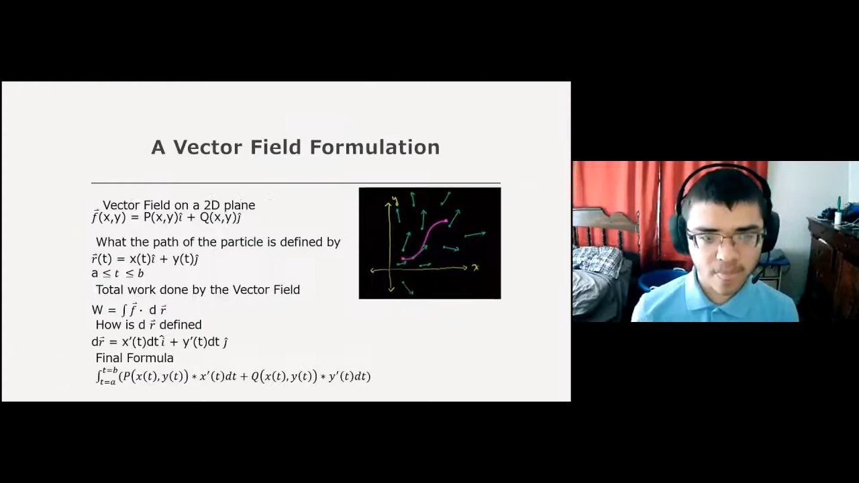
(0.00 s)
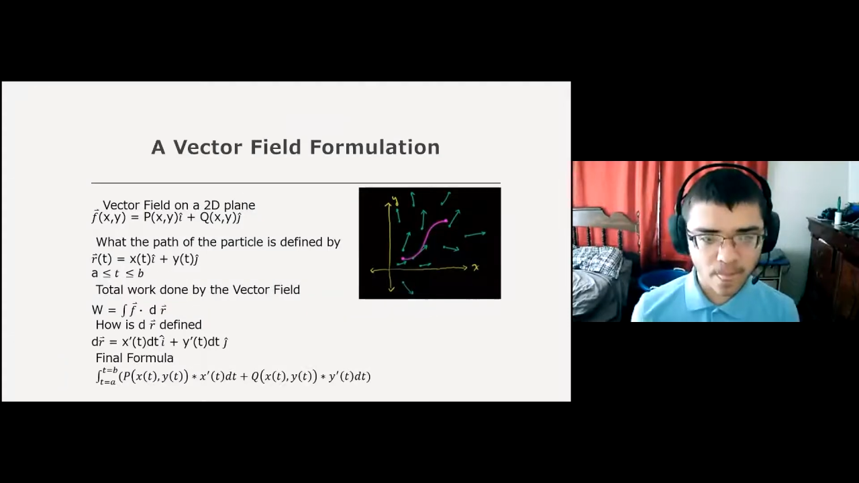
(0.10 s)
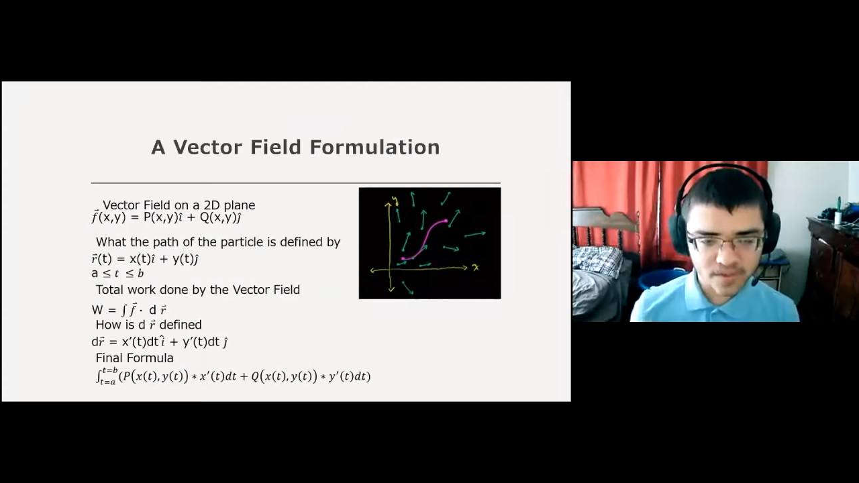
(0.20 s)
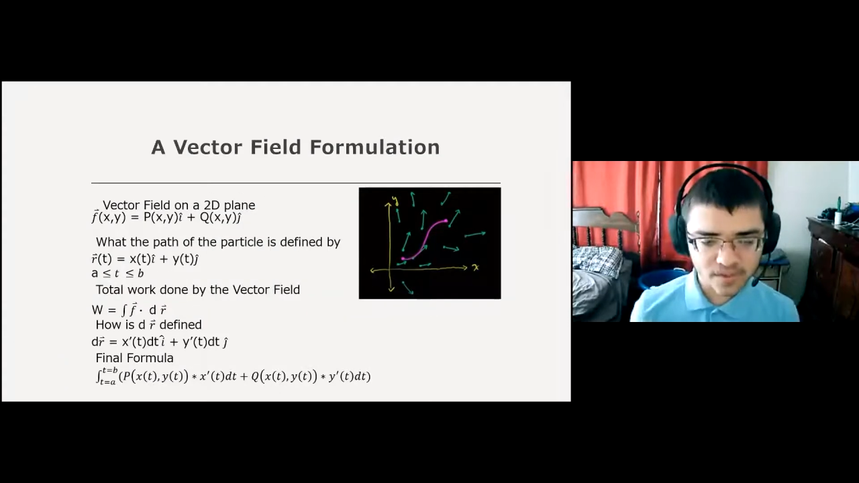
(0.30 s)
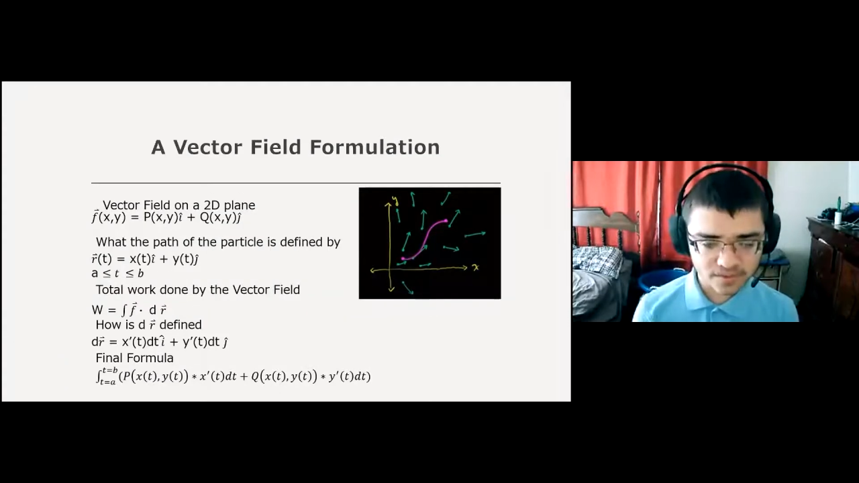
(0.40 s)

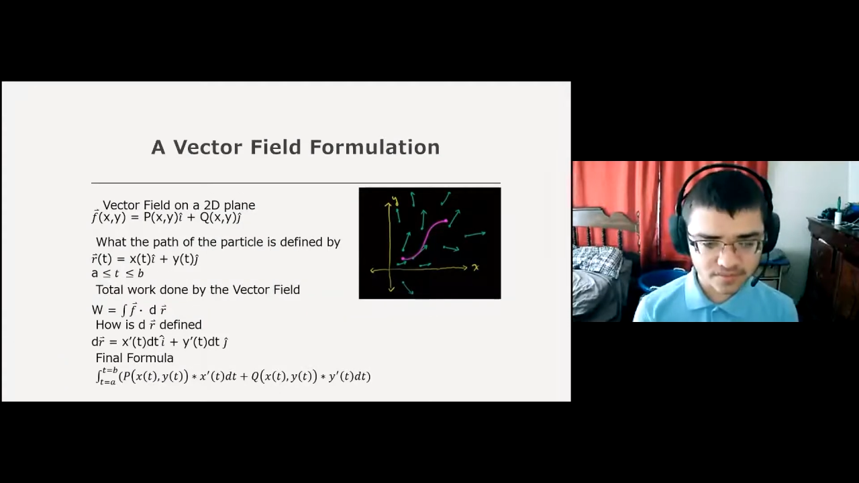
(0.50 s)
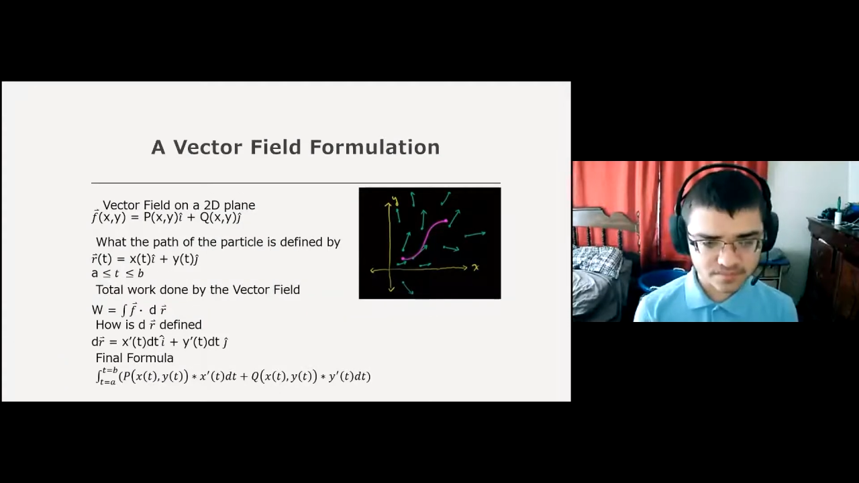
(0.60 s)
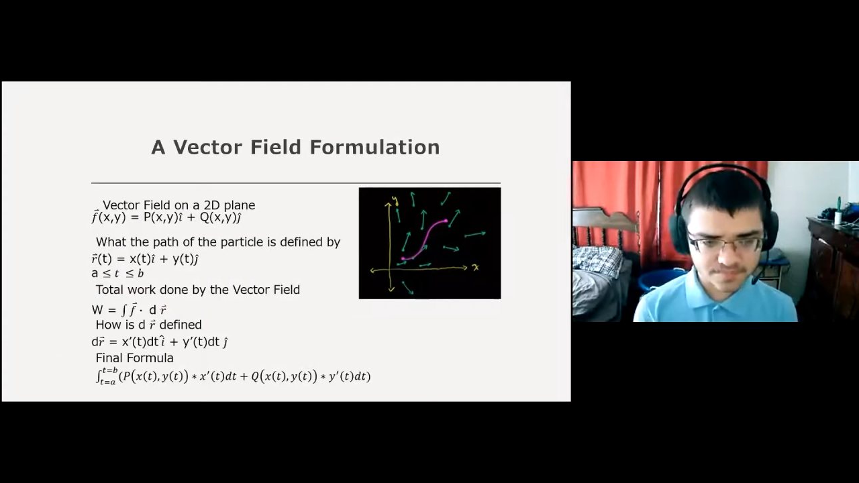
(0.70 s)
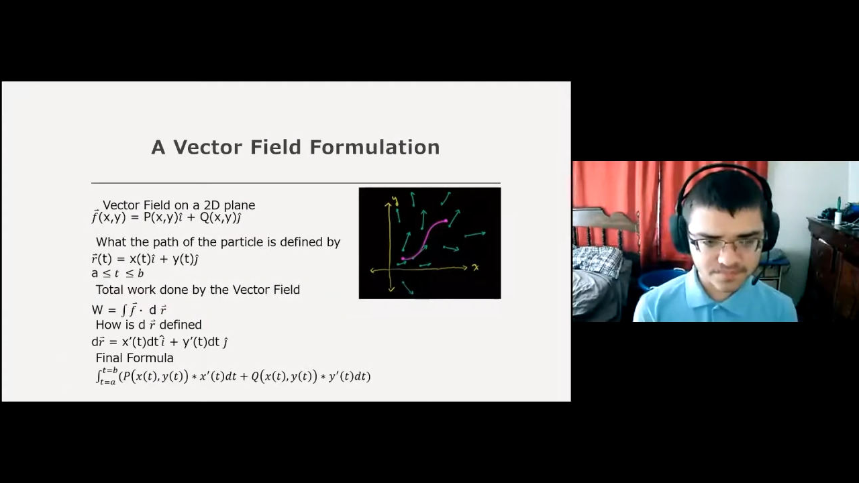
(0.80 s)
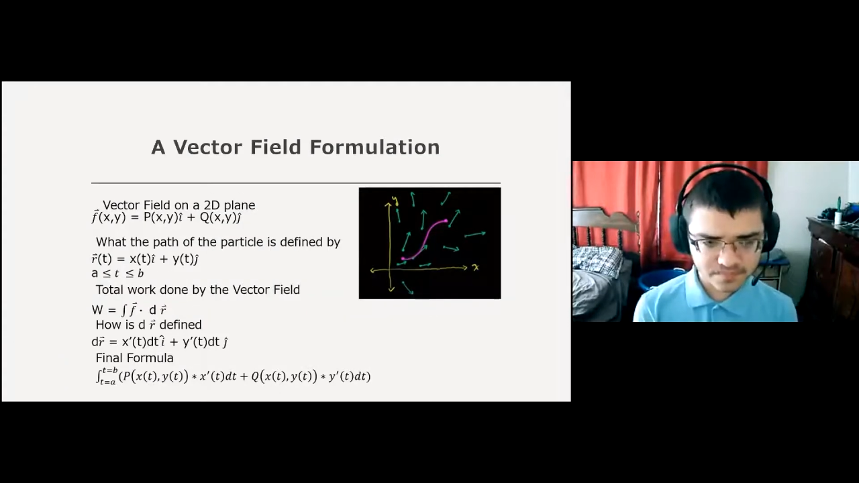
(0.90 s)
So
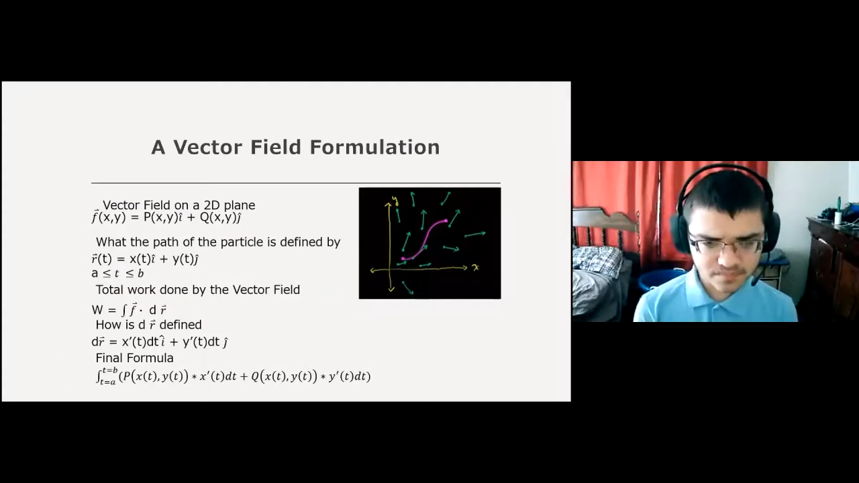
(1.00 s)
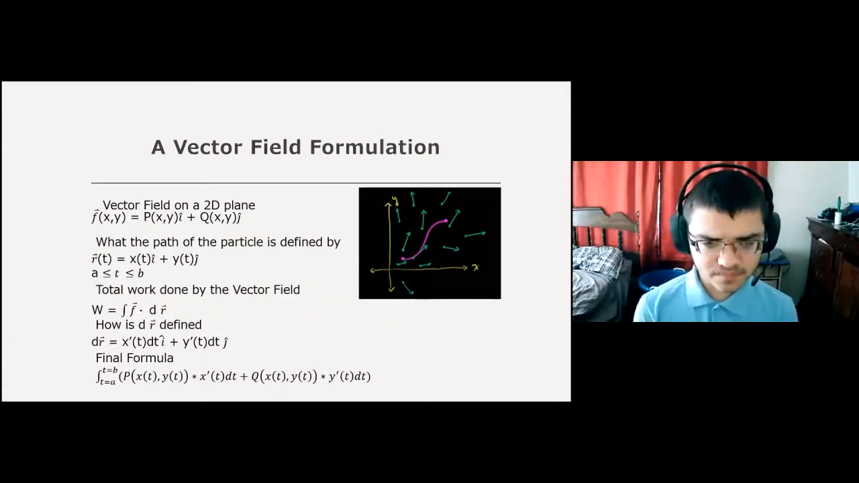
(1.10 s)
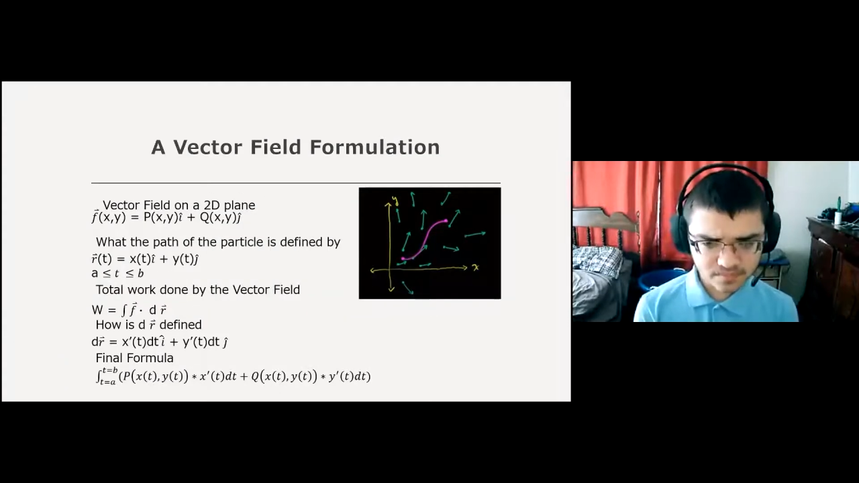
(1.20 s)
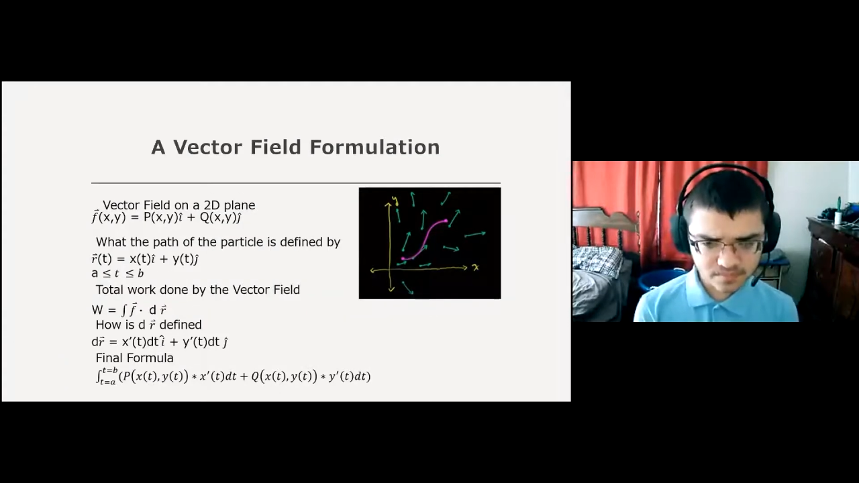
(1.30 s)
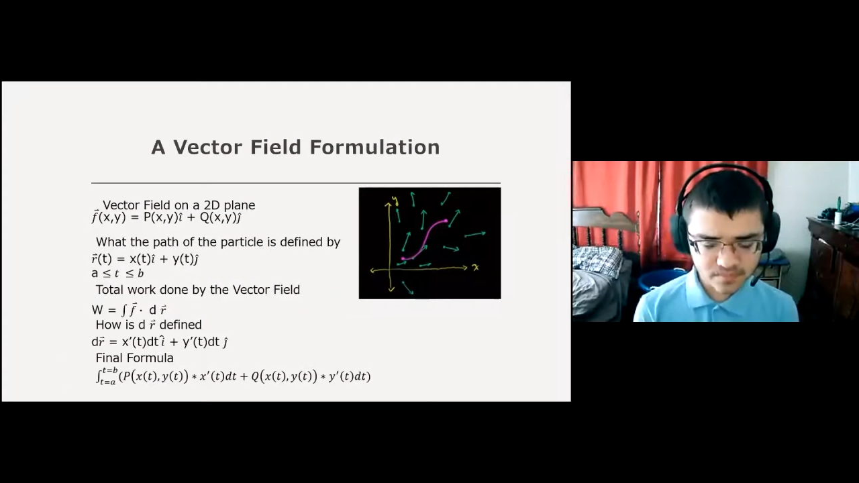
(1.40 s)

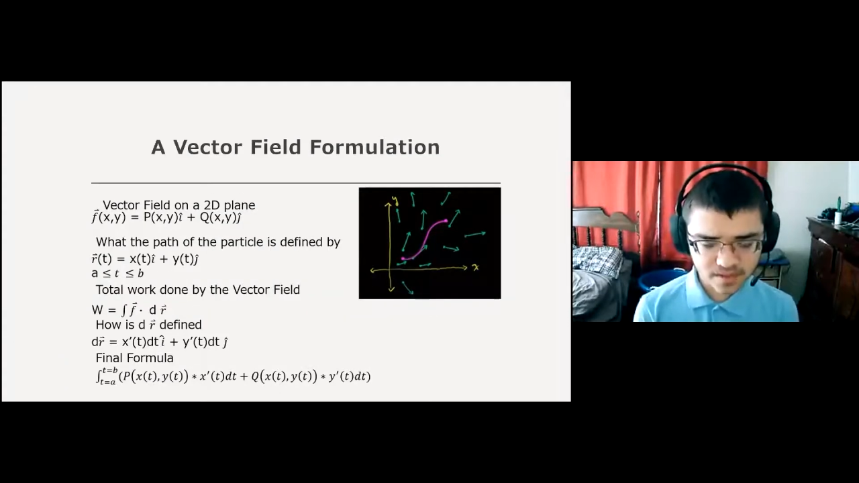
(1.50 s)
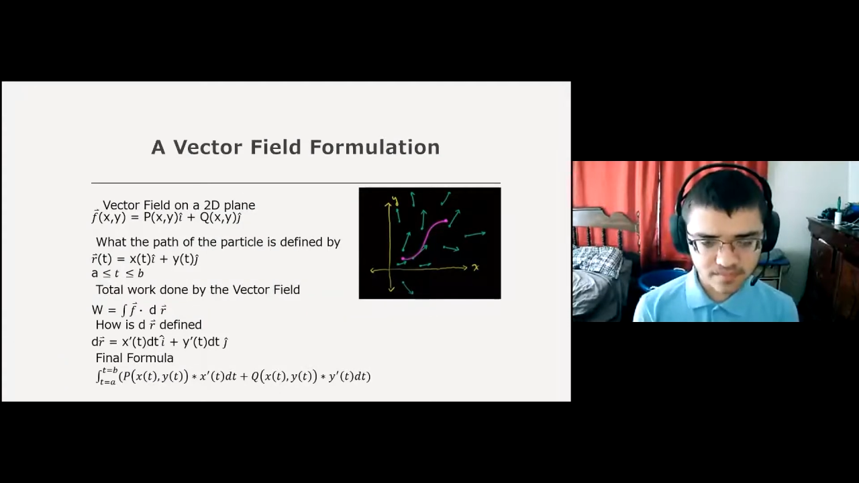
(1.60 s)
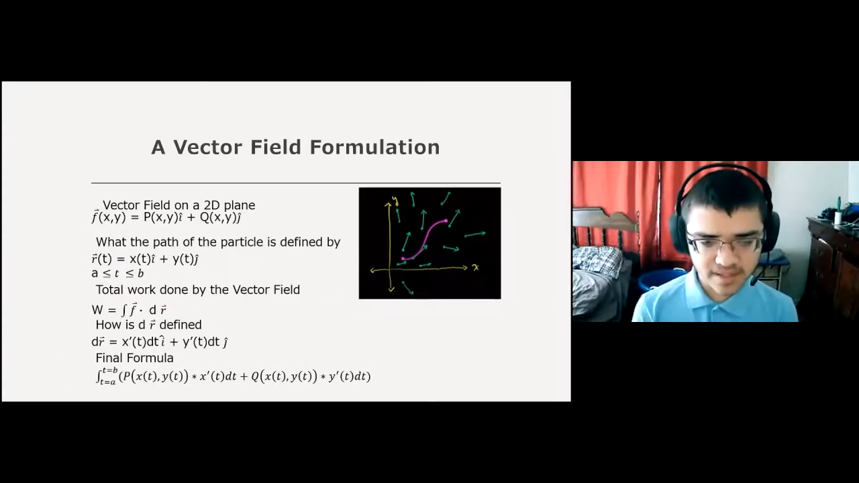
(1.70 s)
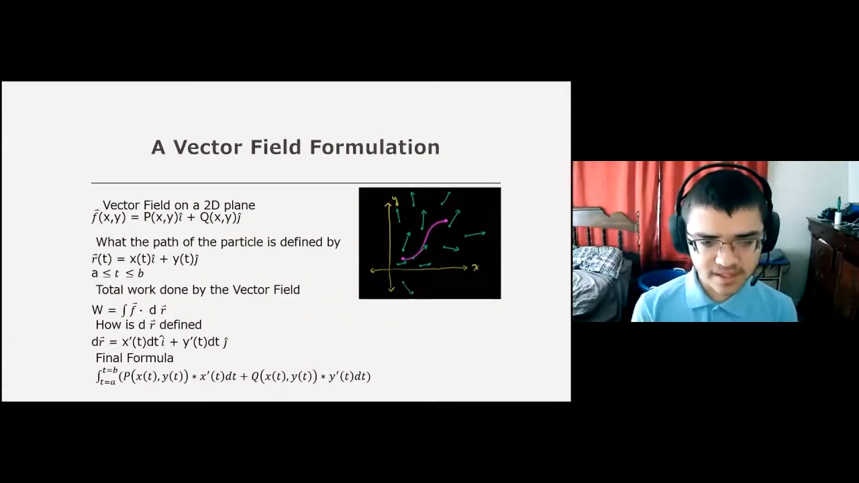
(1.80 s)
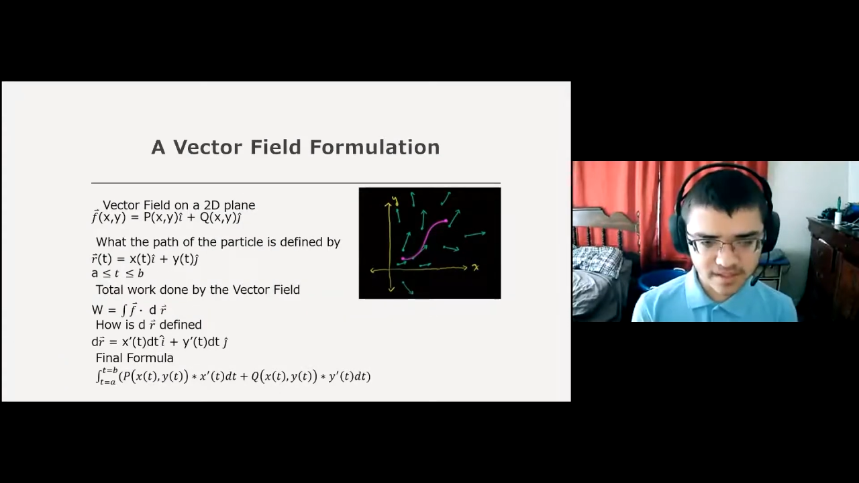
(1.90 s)

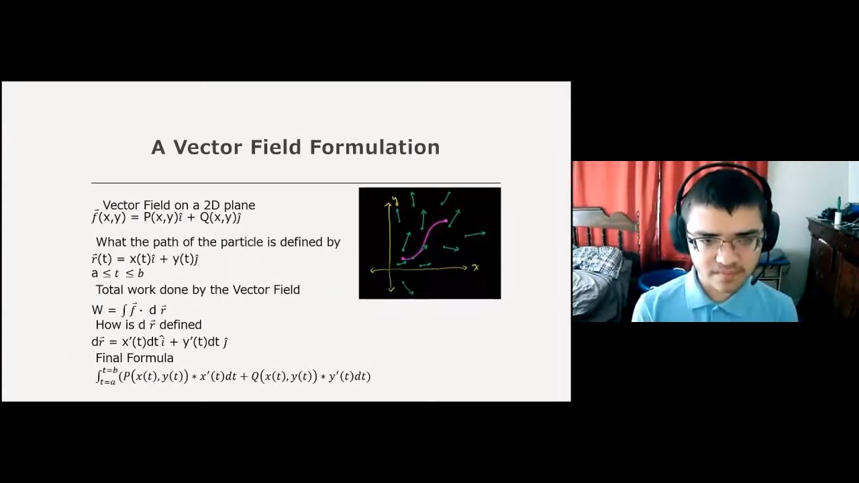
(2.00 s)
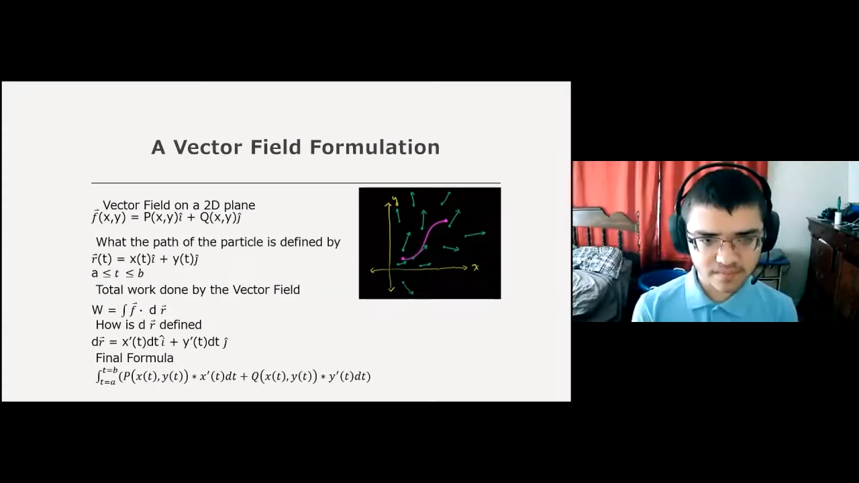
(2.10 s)
a basic